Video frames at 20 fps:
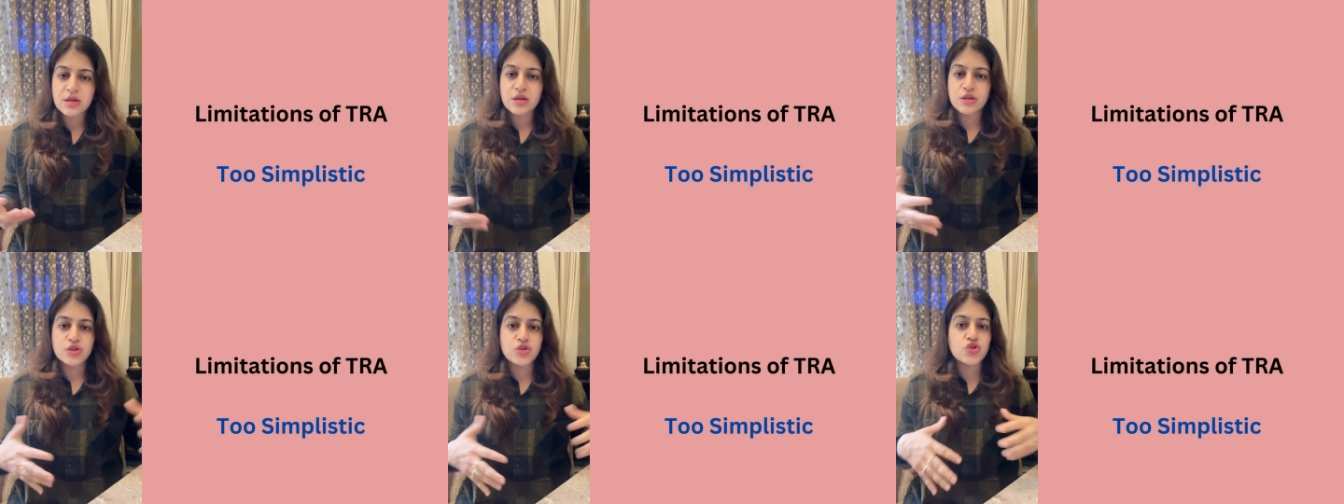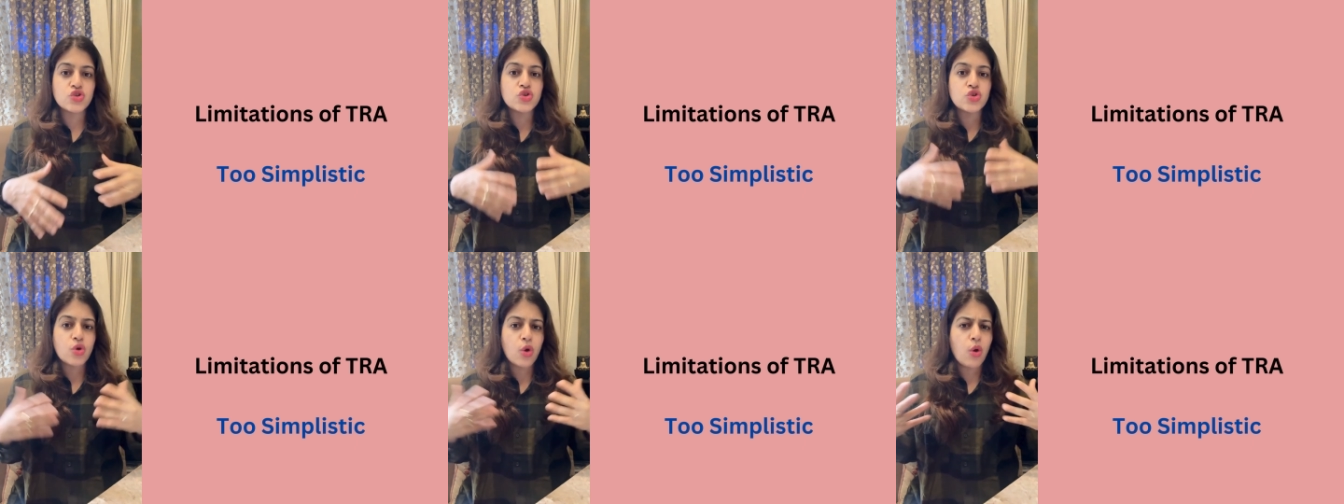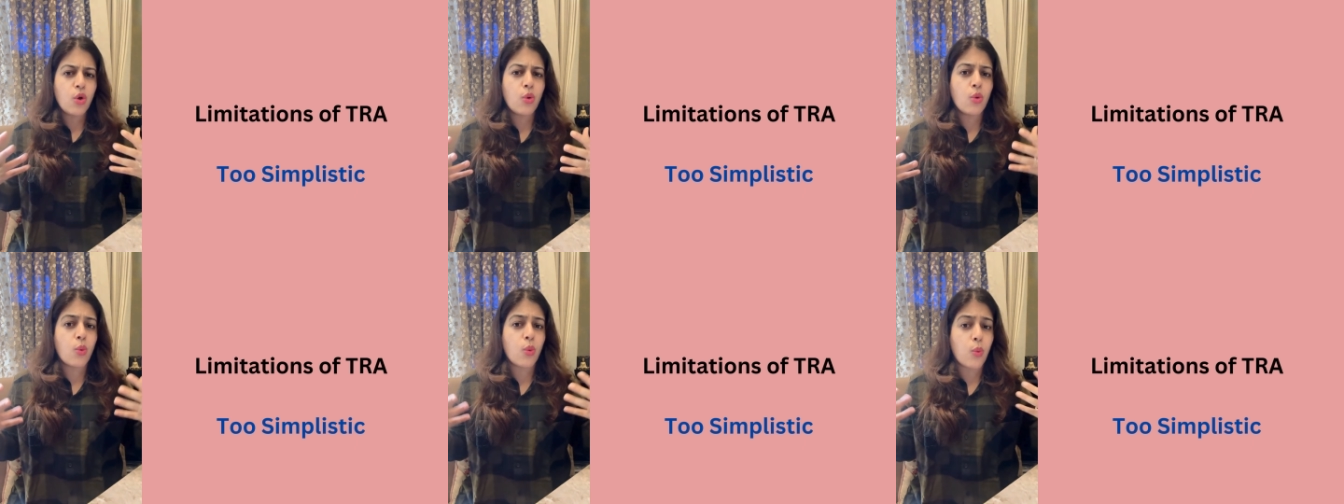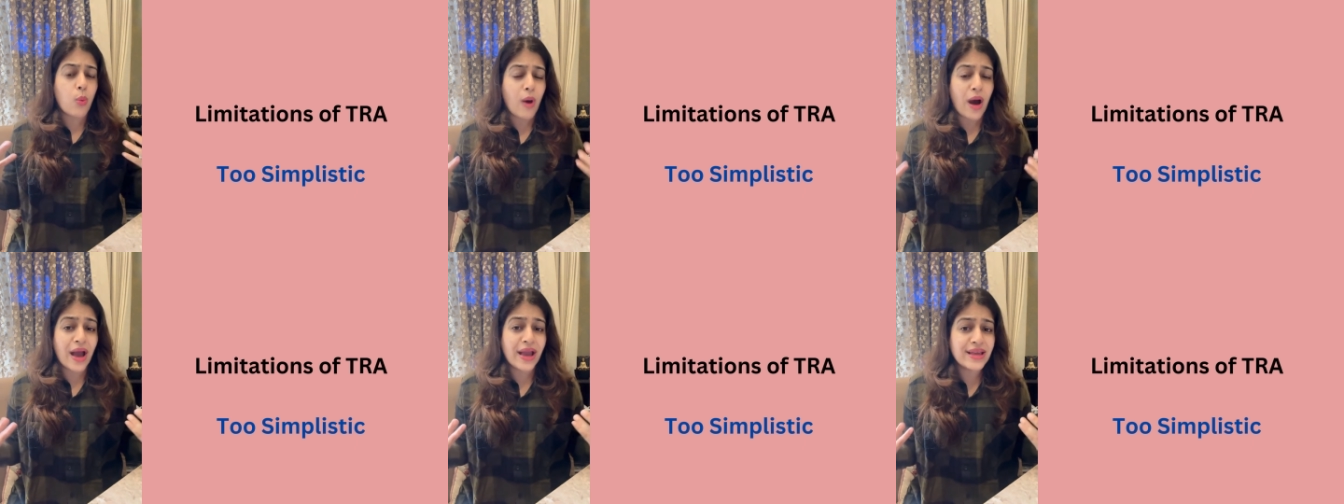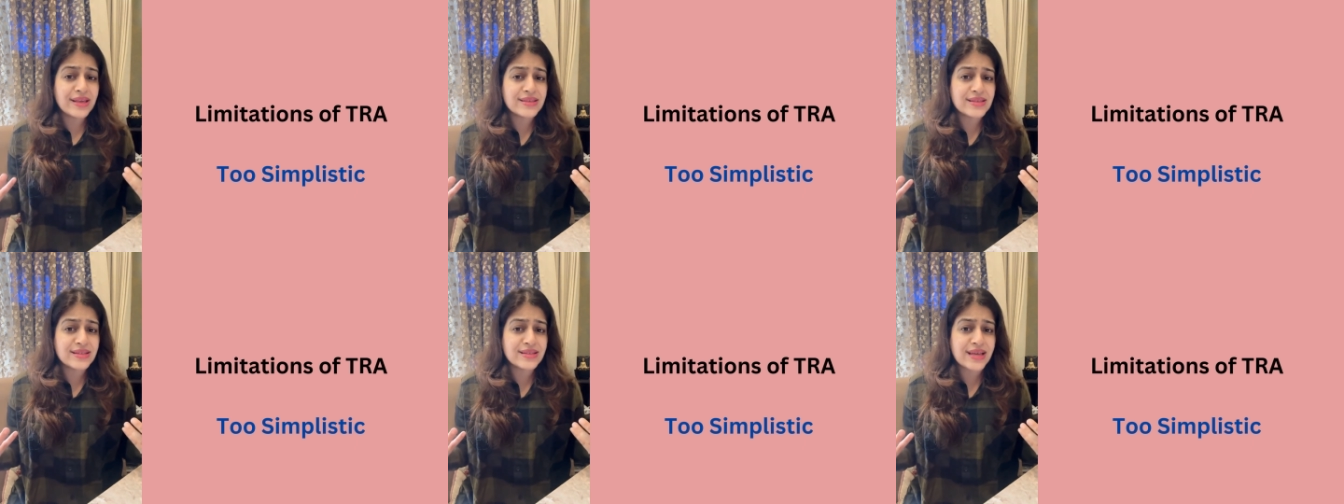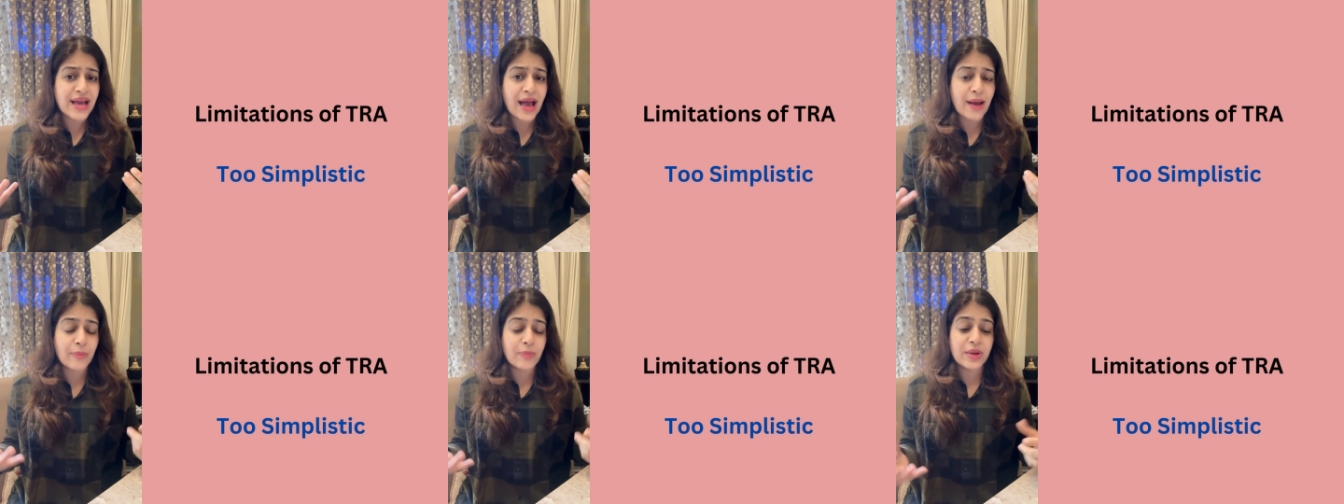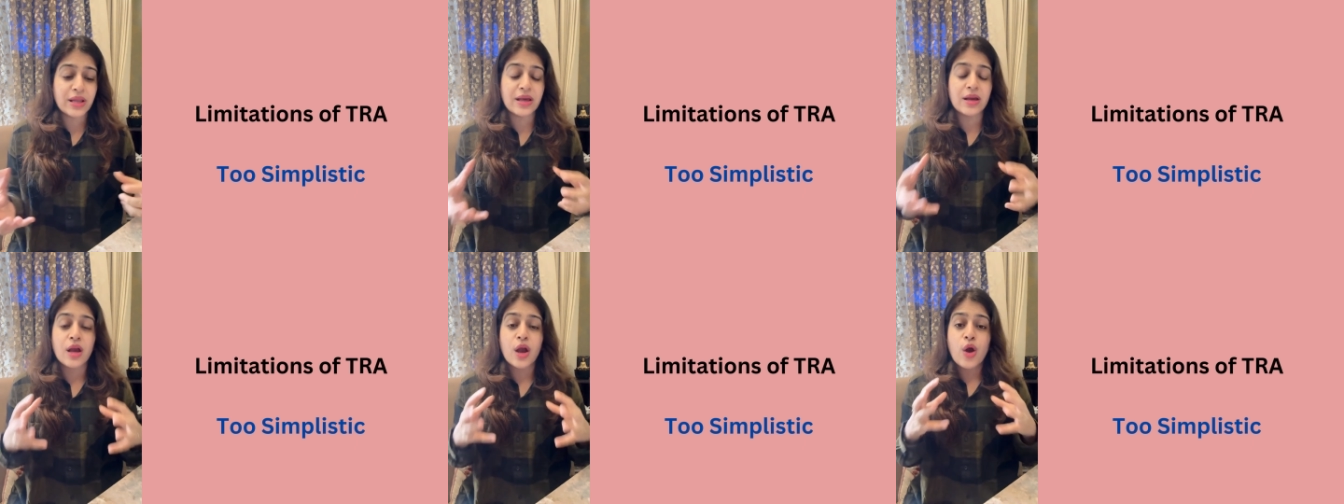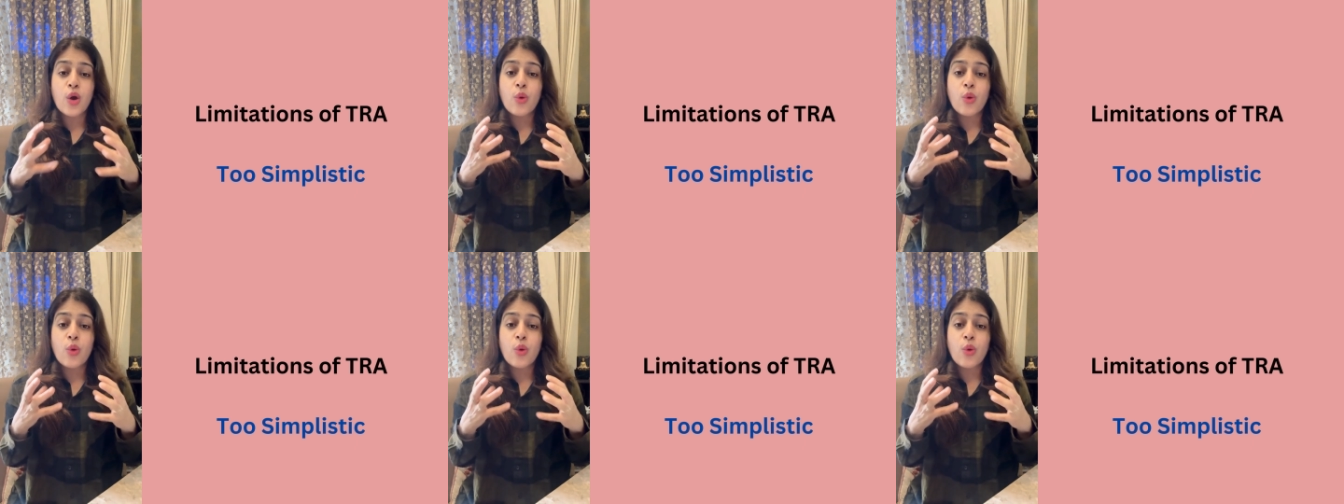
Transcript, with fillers: So why is it happening?